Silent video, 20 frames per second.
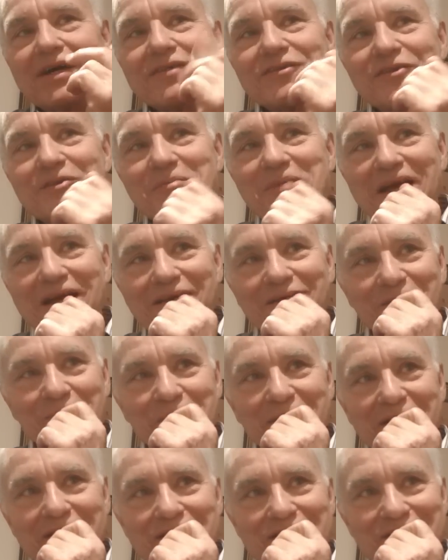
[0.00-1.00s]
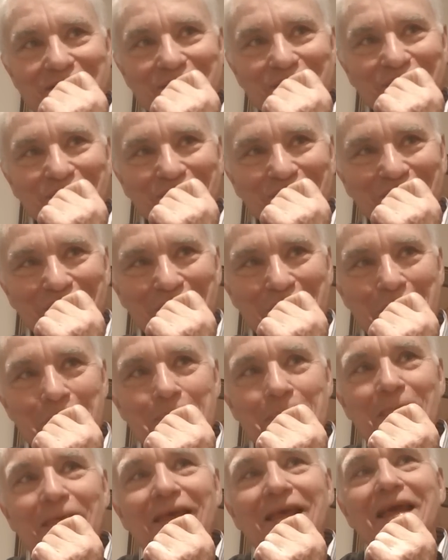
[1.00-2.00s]
to the back of the bus.
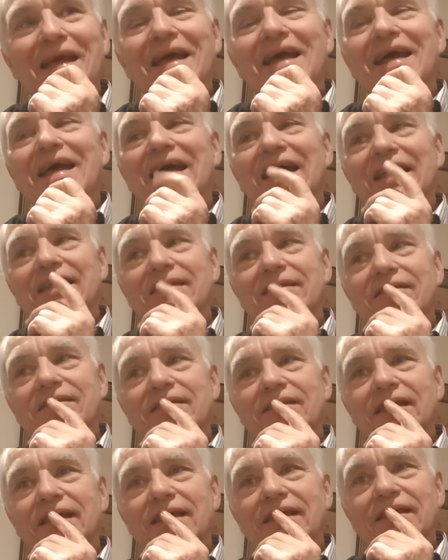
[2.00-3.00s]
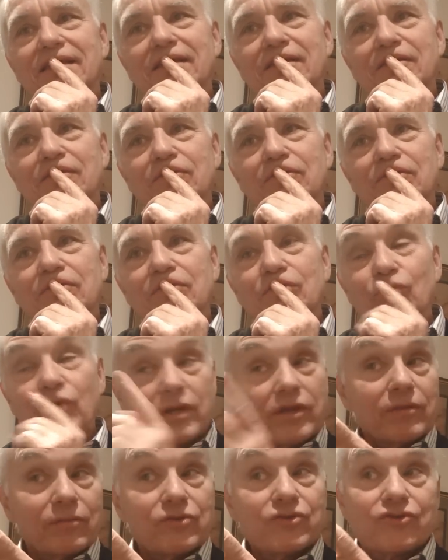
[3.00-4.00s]
And one
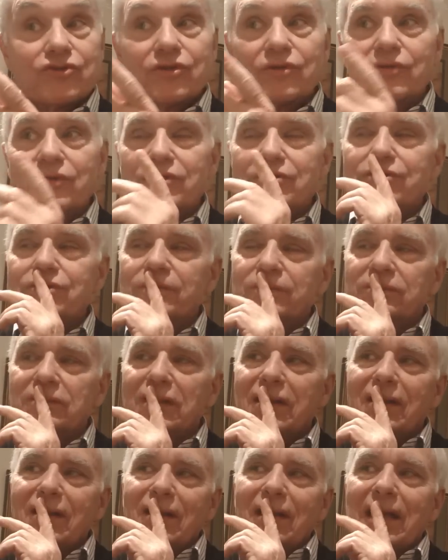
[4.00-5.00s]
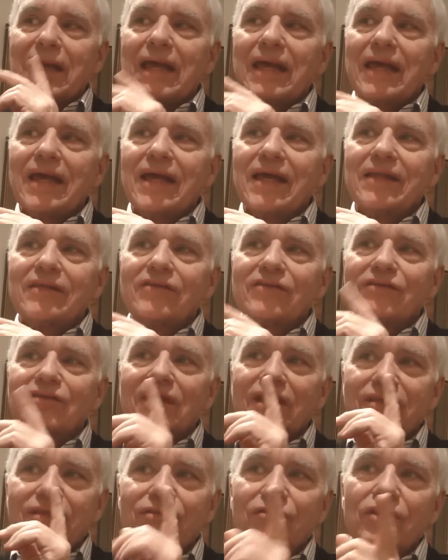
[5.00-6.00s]
of them was Jewish. And
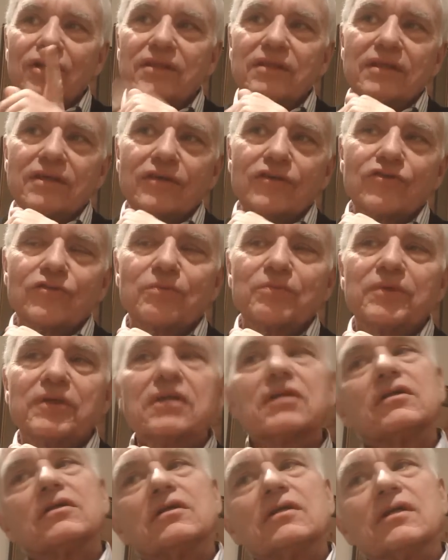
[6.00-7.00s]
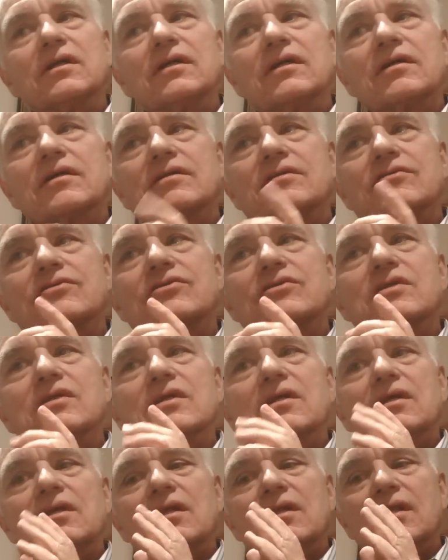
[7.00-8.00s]
they thought this because
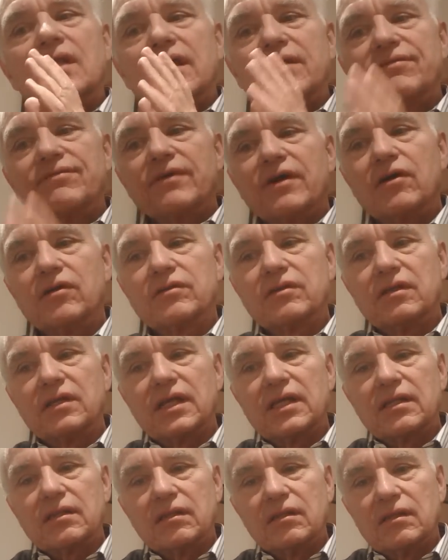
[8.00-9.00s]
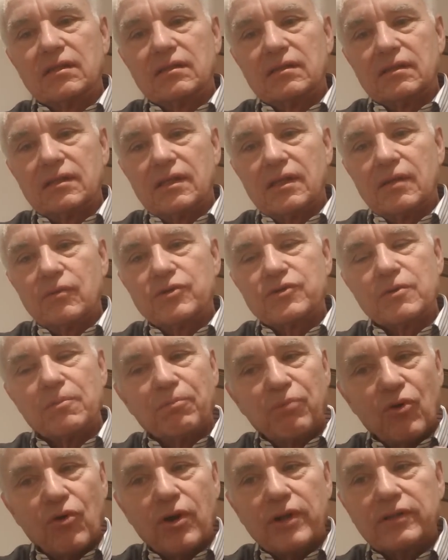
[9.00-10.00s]
they felt that it was
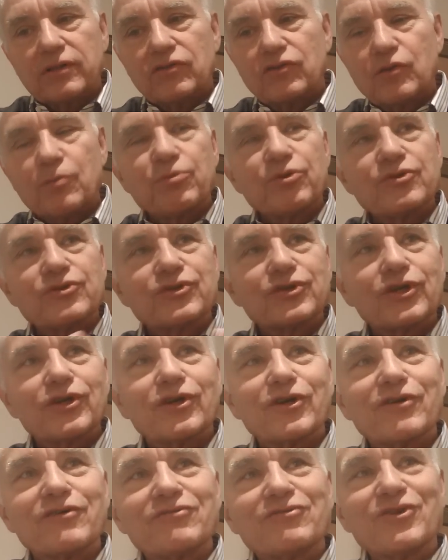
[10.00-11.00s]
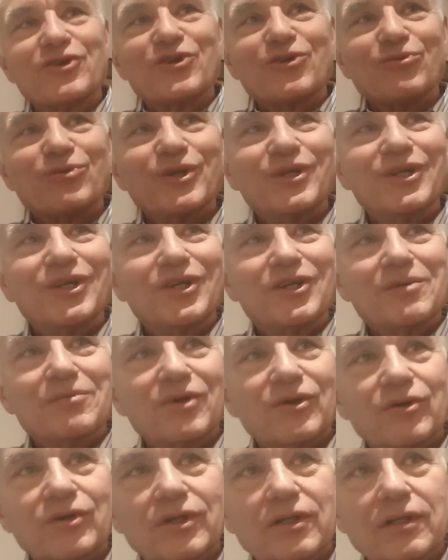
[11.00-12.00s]
important to preserve the Haredi
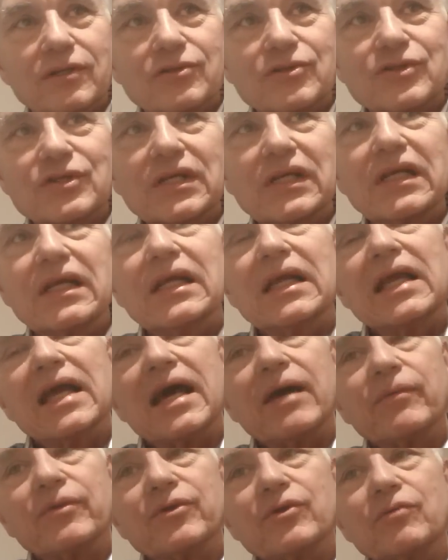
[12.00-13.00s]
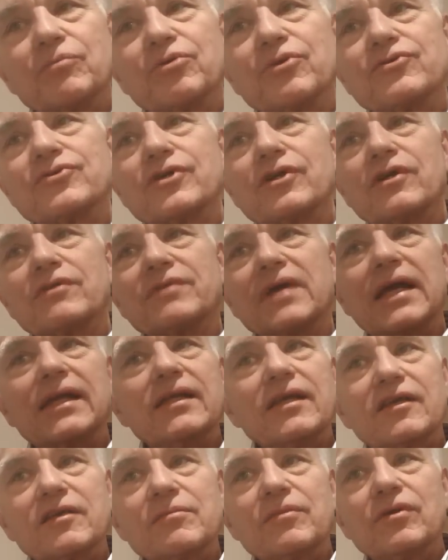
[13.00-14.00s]
communities. And when you preserve
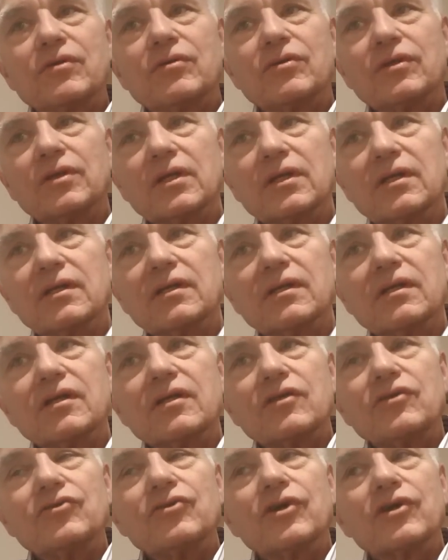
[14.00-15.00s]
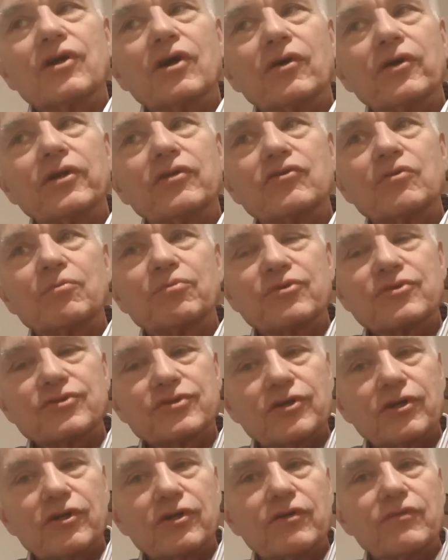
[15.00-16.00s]
any community, you're going to
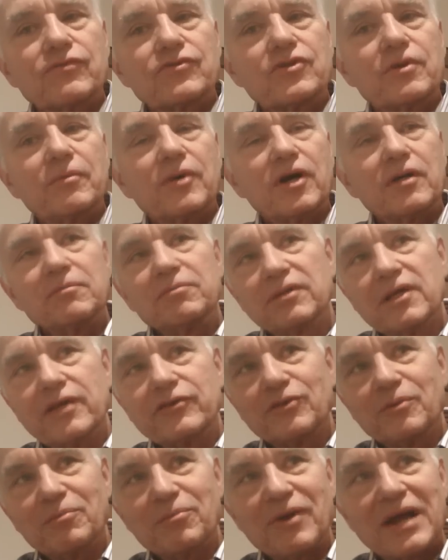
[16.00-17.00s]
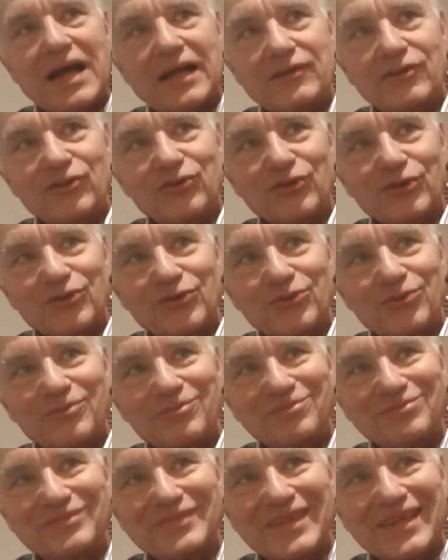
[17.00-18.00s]
preserve some unpleasant practices.
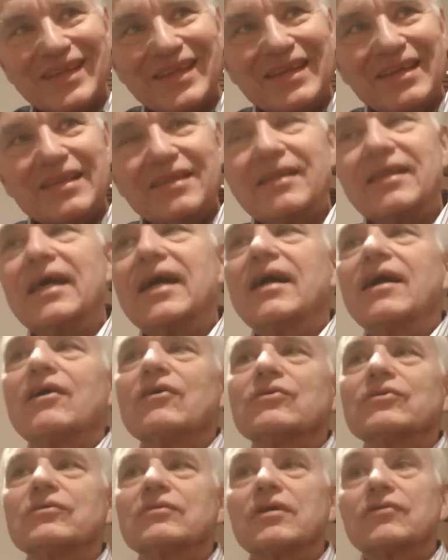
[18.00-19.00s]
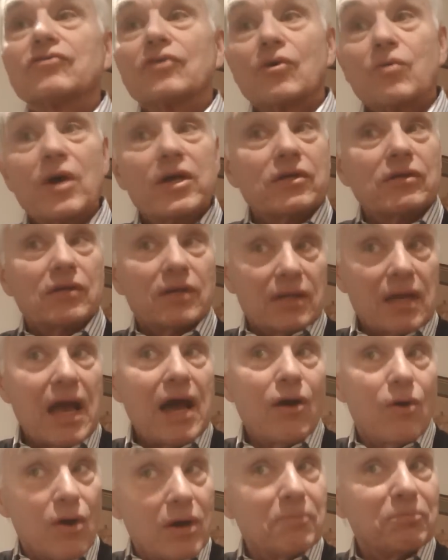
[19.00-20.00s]
Now, it's a question,
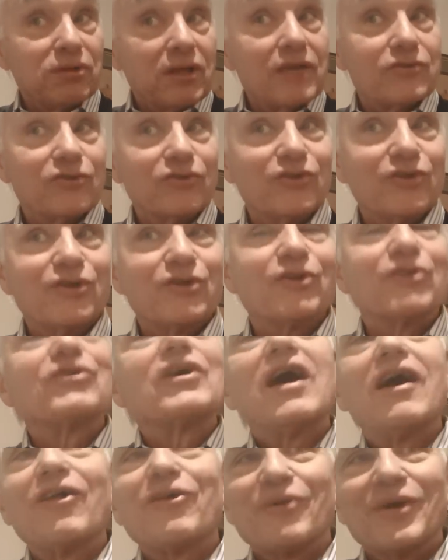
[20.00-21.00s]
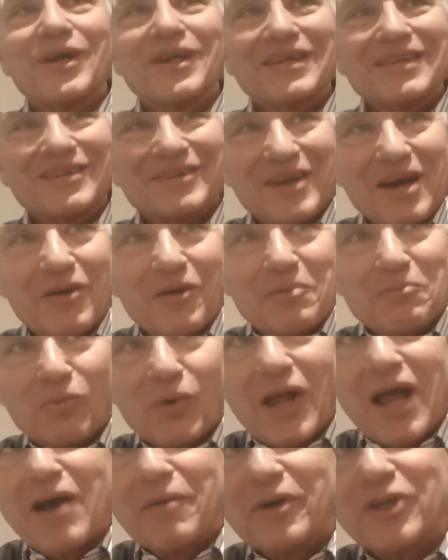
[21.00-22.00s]
how unpleasant are you going to tolerate?
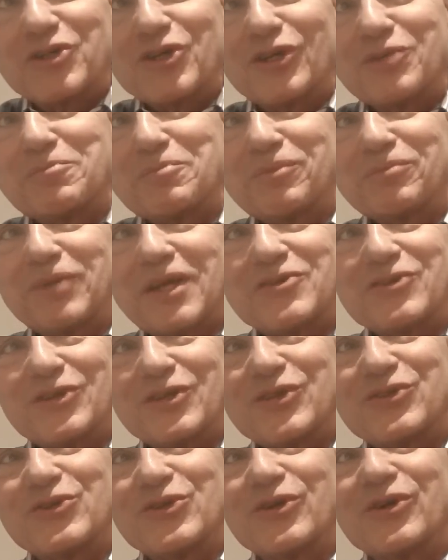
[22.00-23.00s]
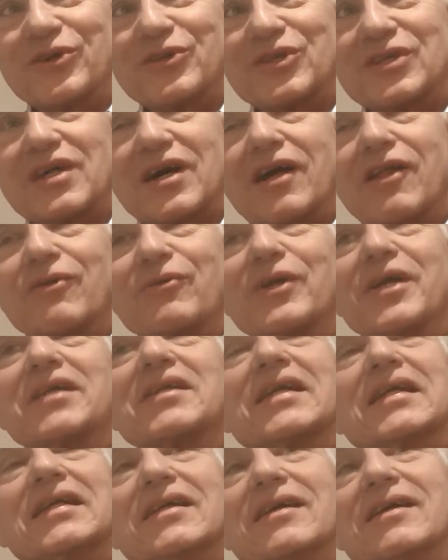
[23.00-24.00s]
How much unpleasantness are you going to tolerate?
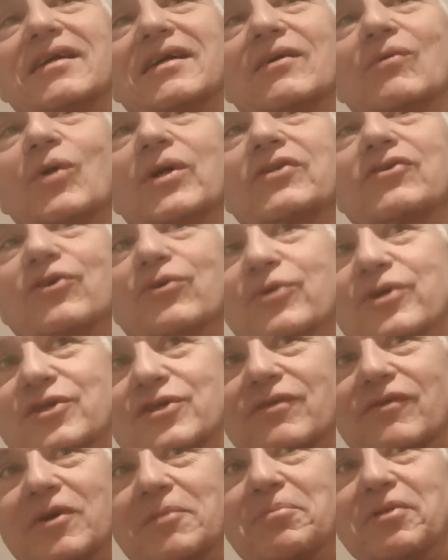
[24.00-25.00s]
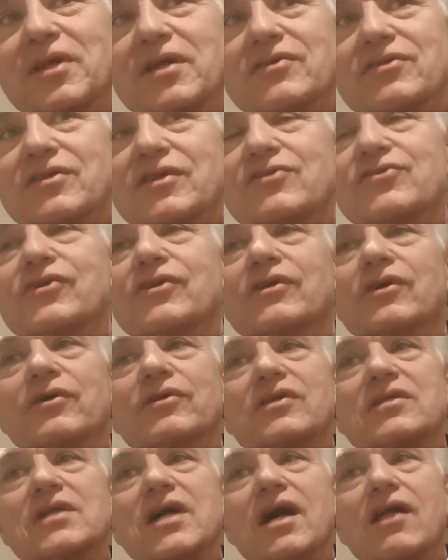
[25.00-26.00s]
What degrees of unpleasantness are you going
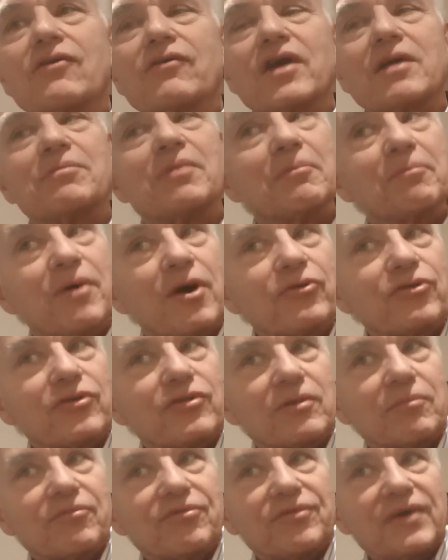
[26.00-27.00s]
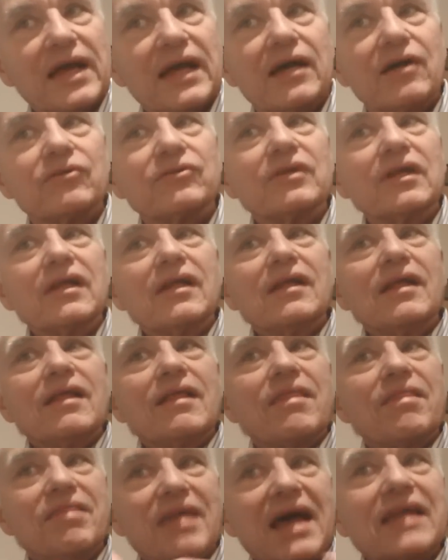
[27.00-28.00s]
to tolerate? But both of them found
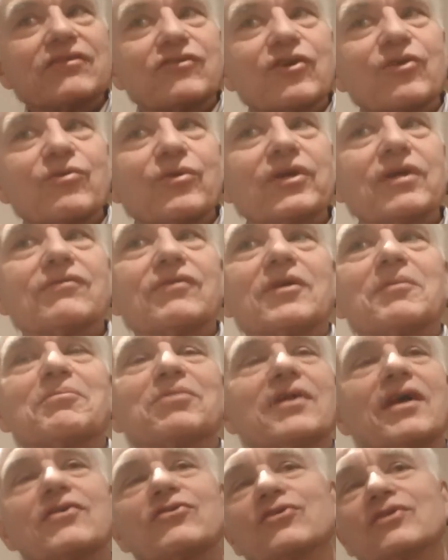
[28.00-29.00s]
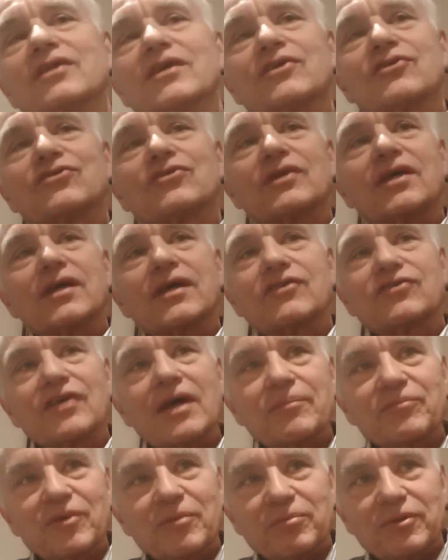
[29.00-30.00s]
that degree of unpleasantness
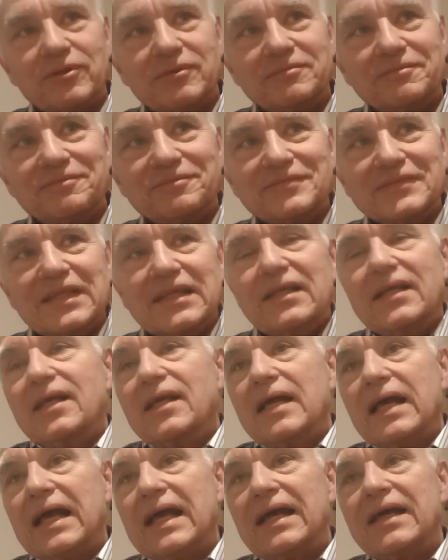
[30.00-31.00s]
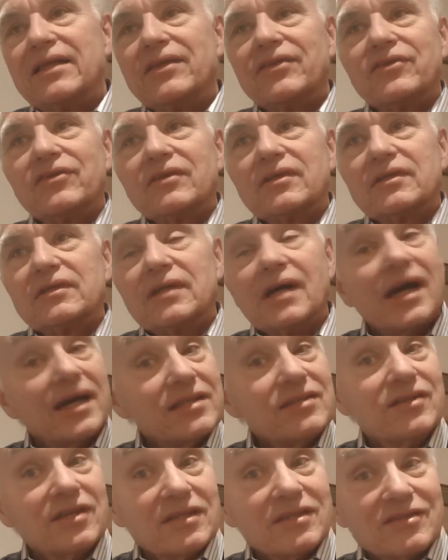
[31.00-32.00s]
acceptable. And I
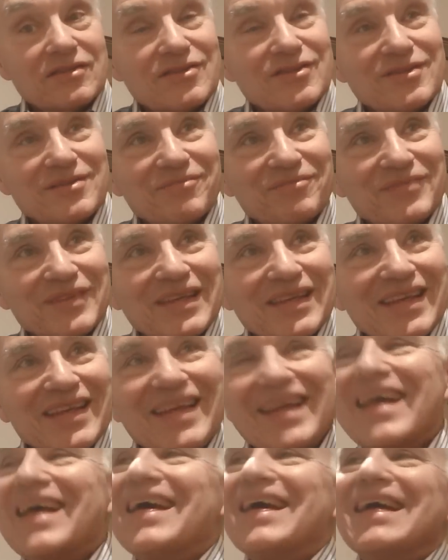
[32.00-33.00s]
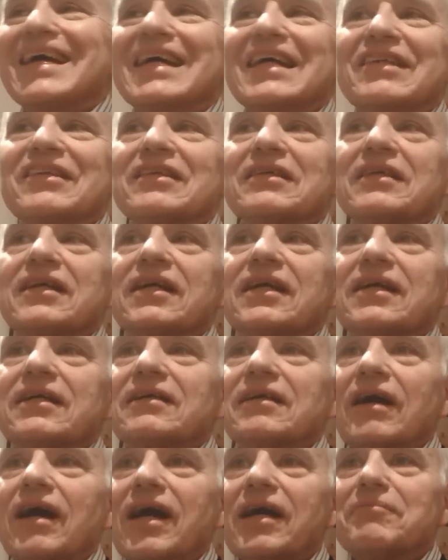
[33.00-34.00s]
didn't. And
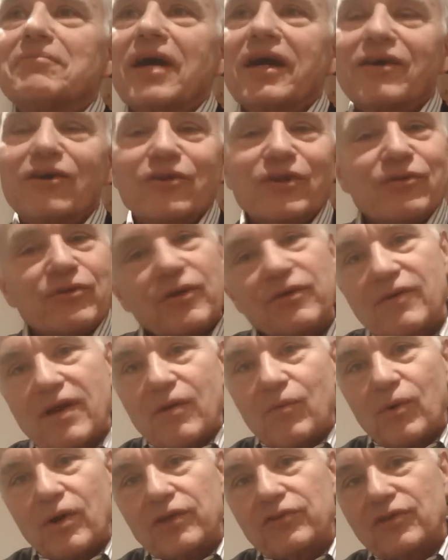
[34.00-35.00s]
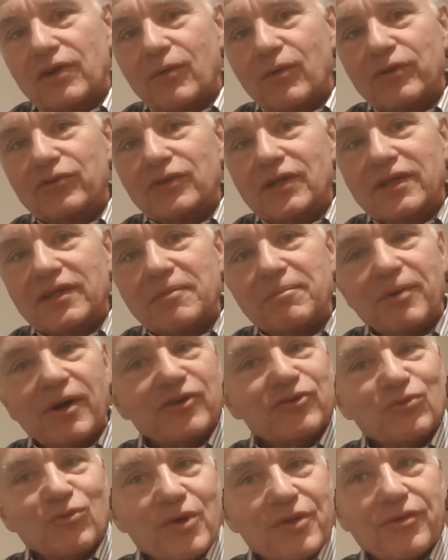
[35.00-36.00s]
my only regret was I wasn't on the
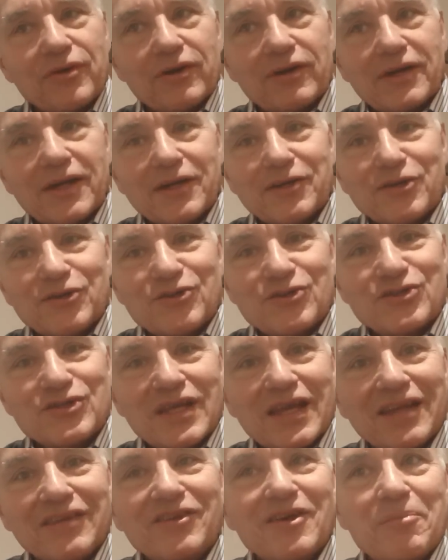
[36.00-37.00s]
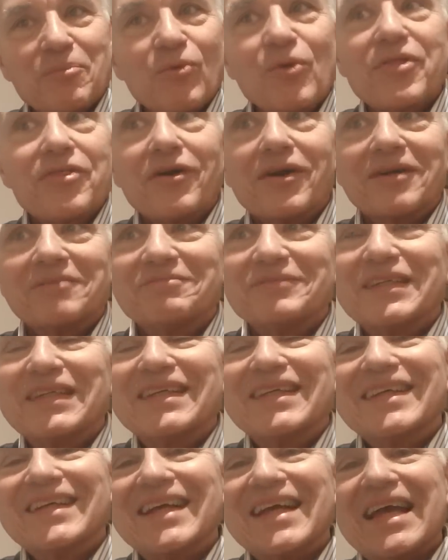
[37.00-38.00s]
bus with her and I couldn't stand up with her
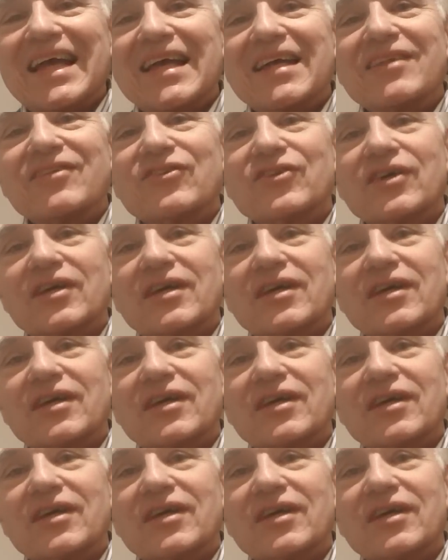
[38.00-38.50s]
and